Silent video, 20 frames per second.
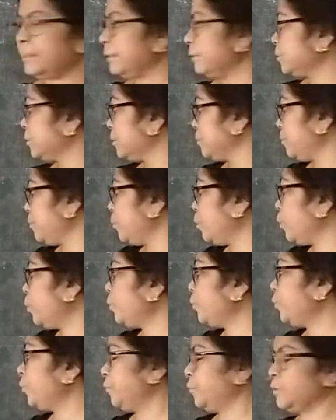It is more
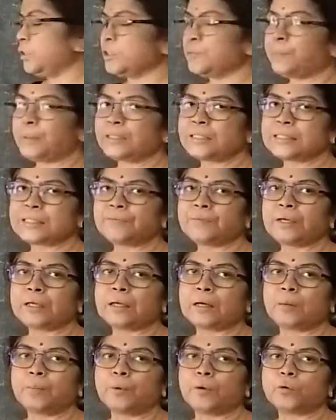specific
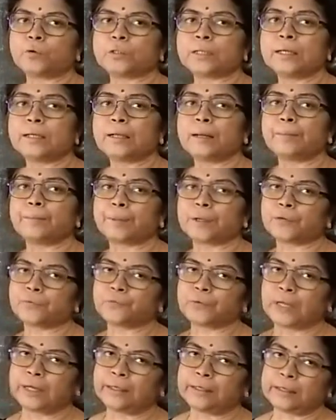about the number of
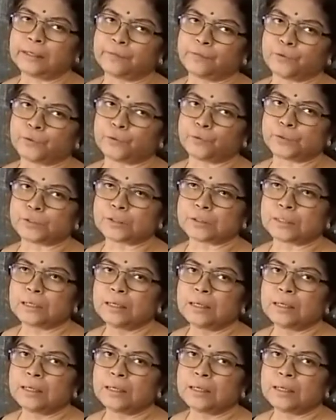interviews.